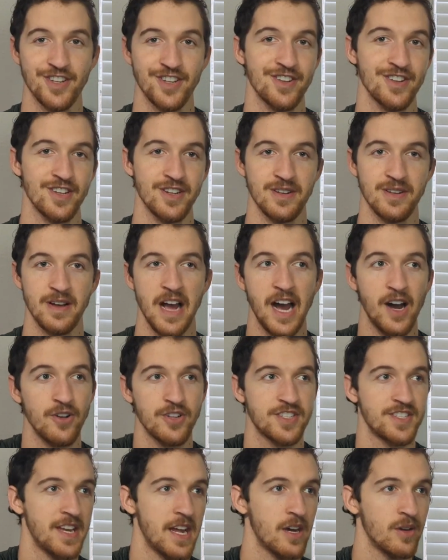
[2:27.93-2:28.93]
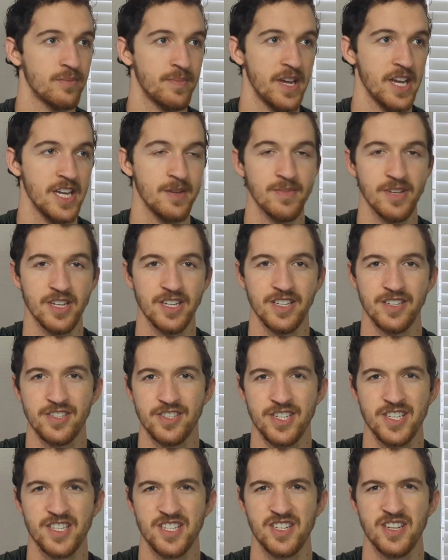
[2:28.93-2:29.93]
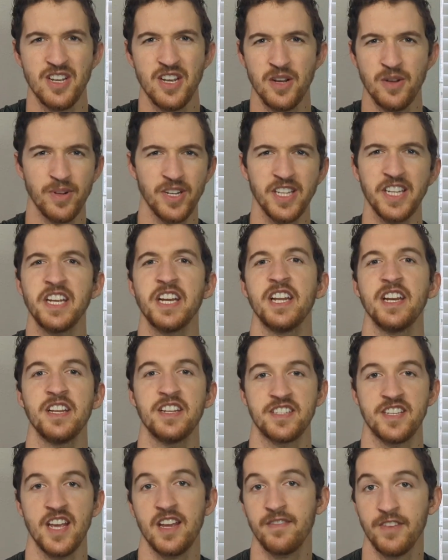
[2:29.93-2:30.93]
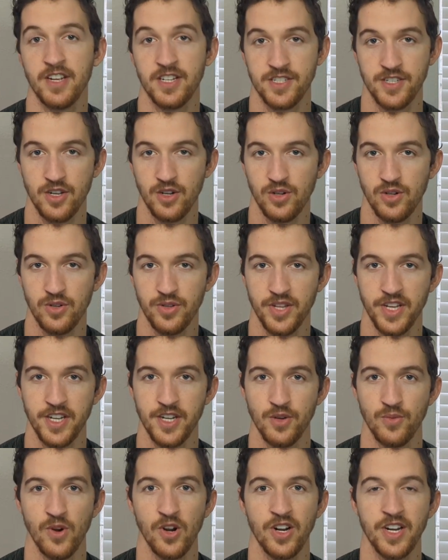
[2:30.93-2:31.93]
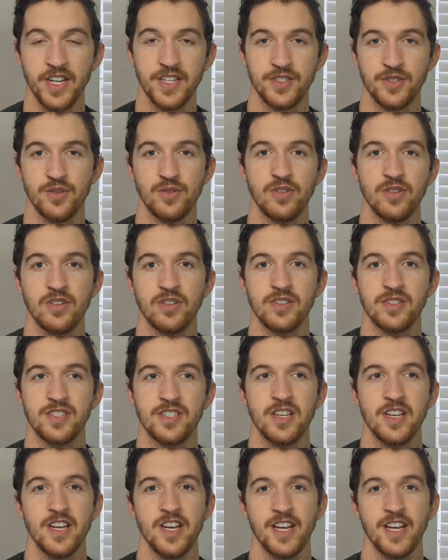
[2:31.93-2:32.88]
a house down payment, just really any savings goal that you're working towards.